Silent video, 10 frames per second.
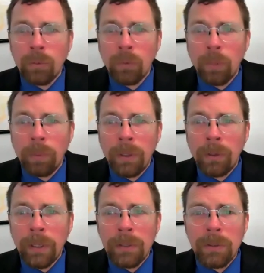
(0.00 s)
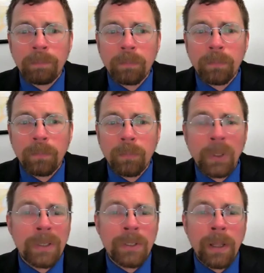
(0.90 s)
repeal these,
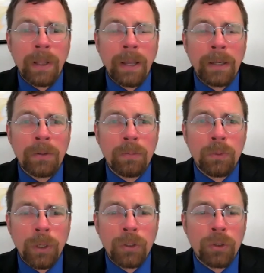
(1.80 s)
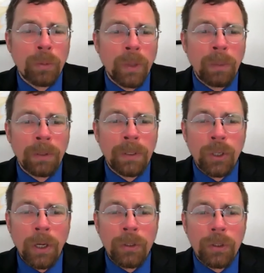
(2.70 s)
but to say that judges should be able to
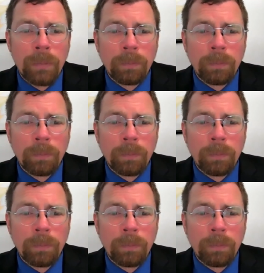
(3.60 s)
judge.